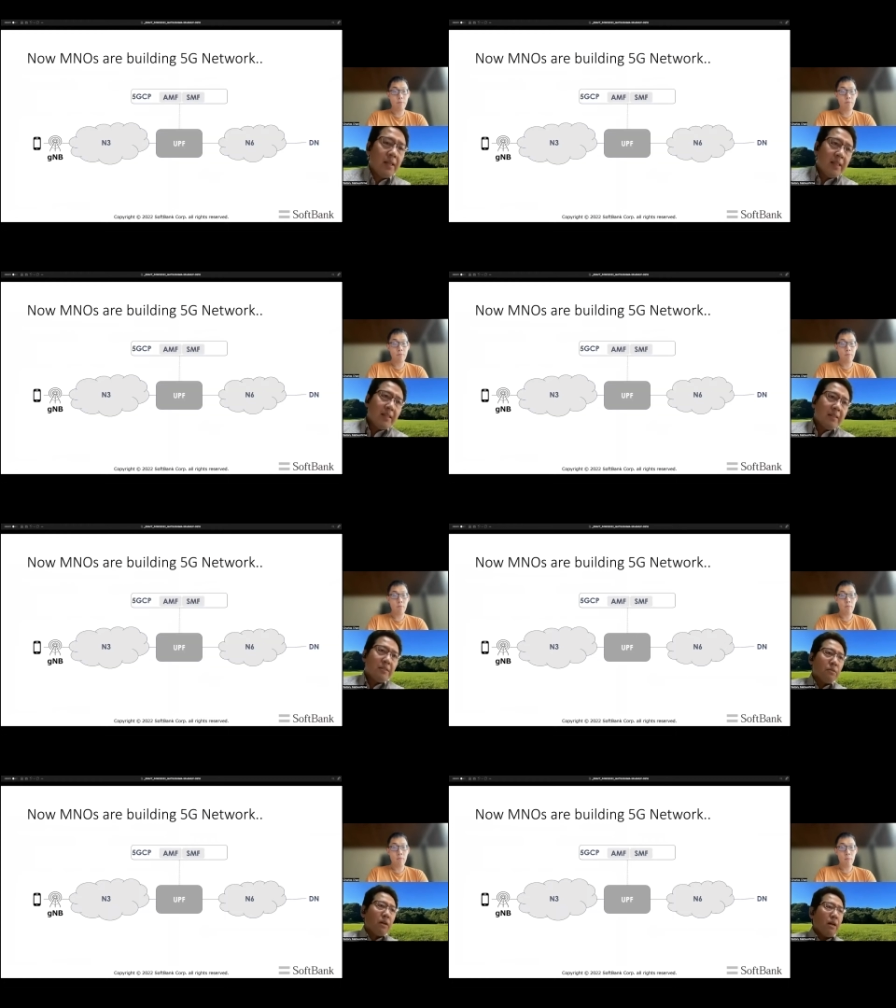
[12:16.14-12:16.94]
So
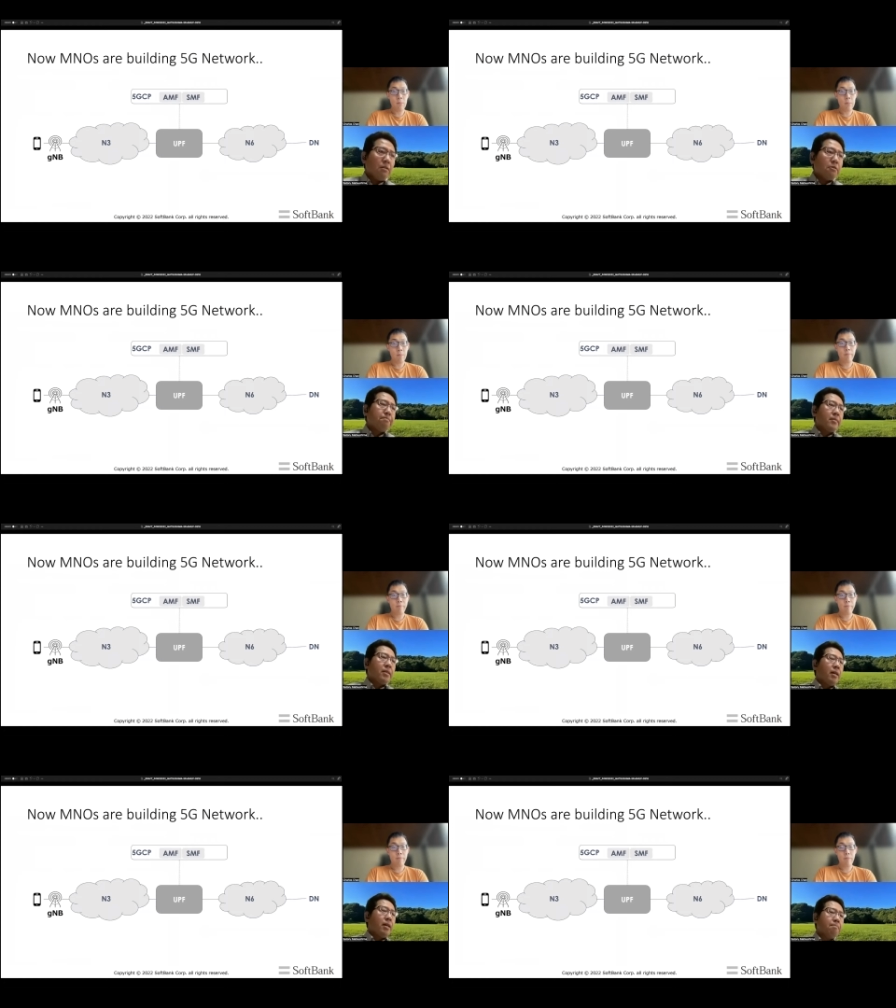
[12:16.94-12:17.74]
now,
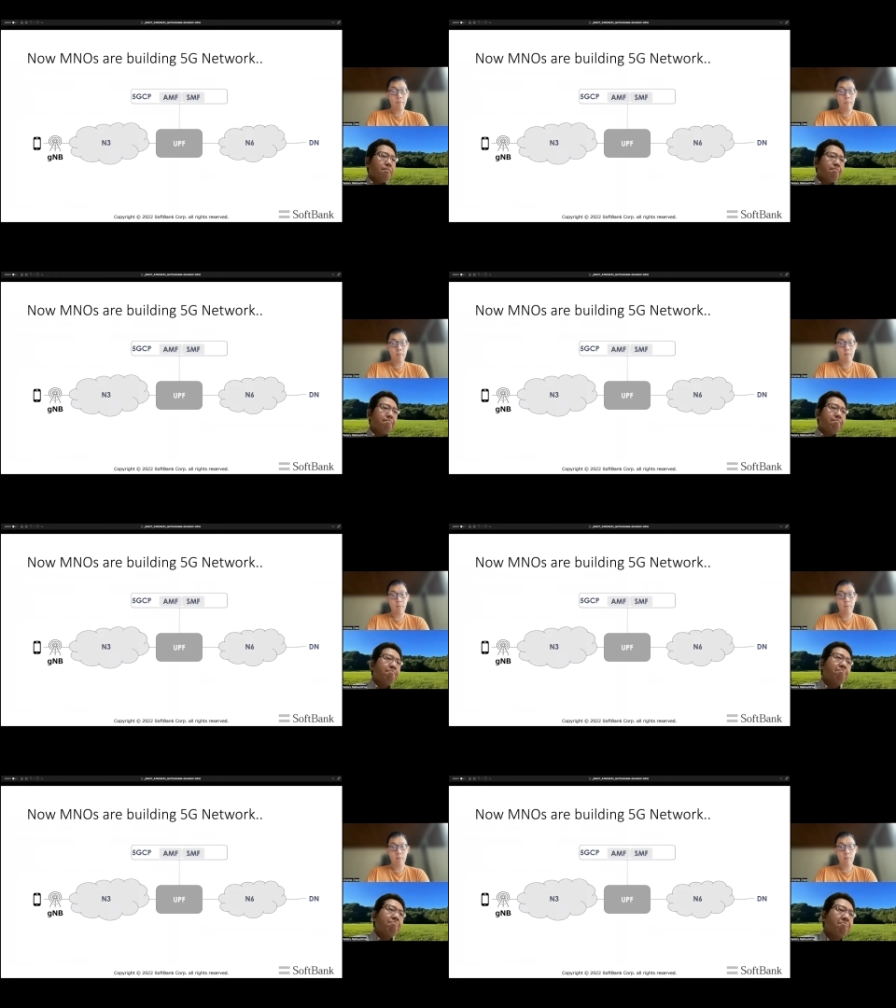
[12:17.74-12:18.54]
the
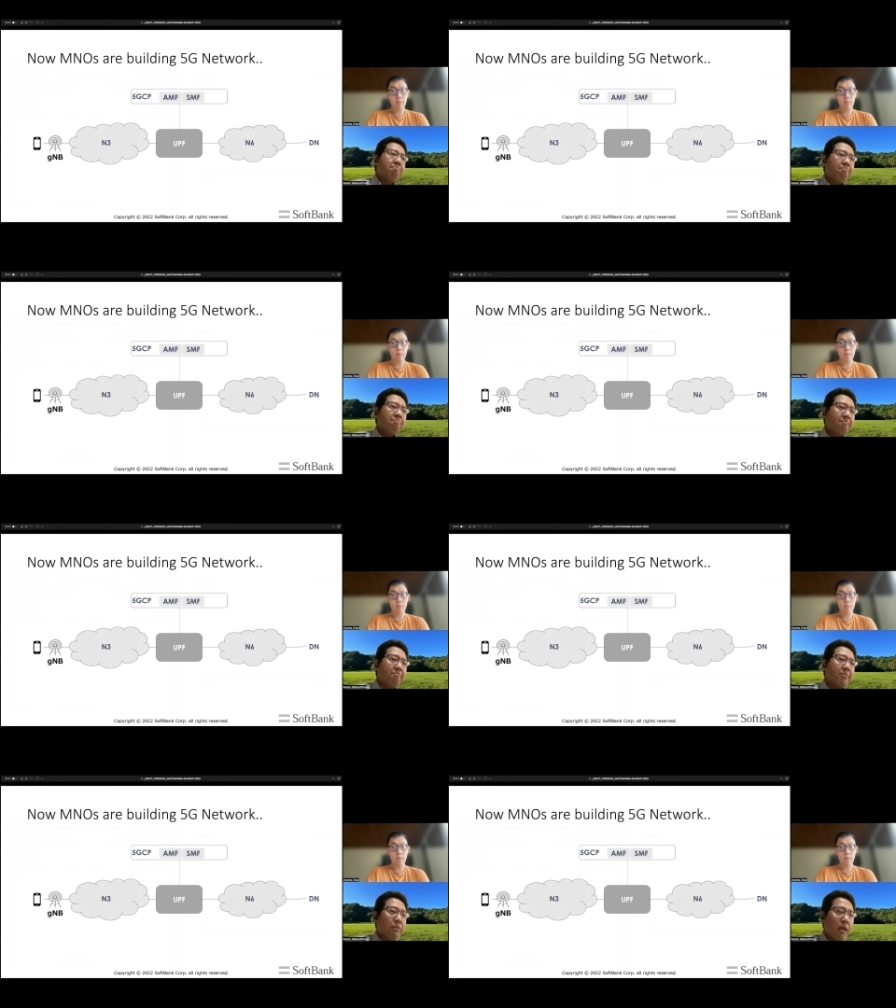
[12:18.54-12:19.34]

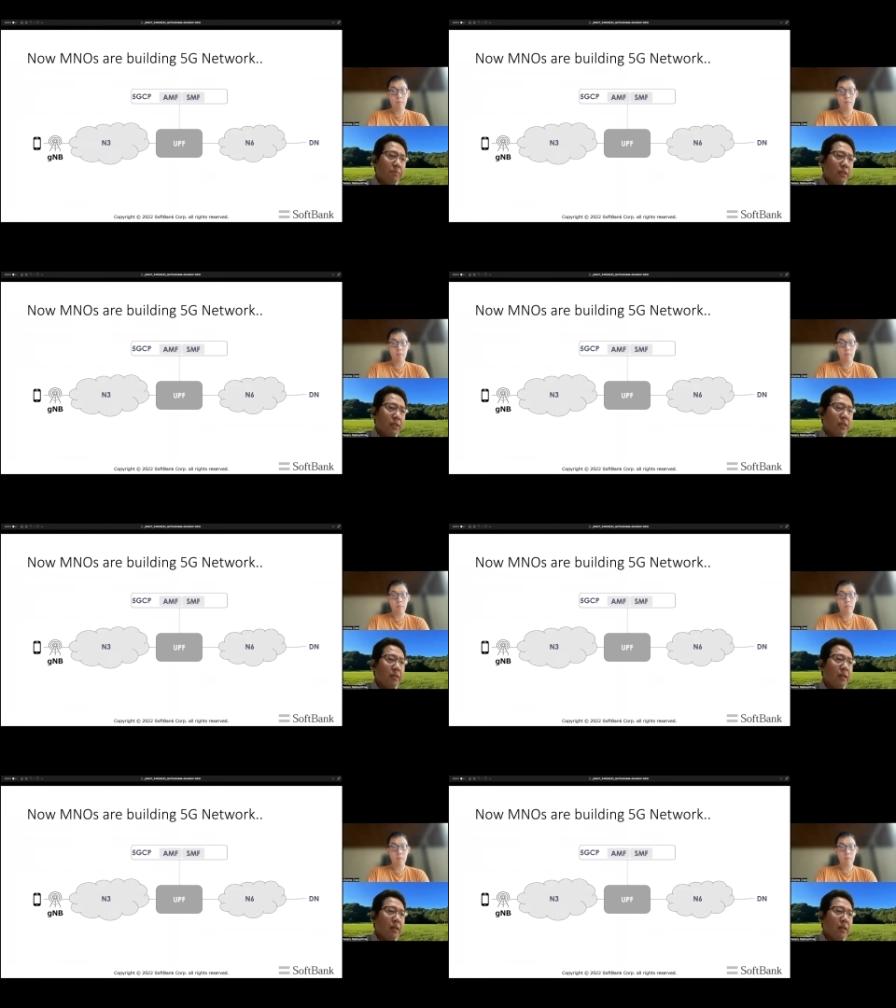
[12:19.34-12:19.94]
5G,